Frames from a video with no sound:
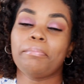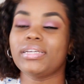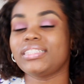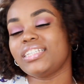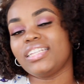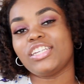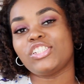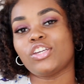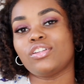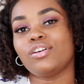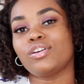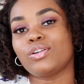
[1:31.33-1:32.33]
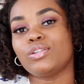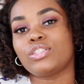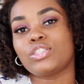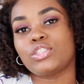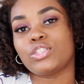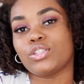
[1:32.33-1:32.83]
But today's shout out
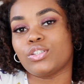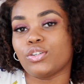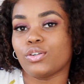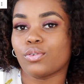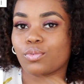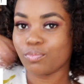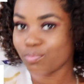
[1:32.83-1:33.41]
goes to,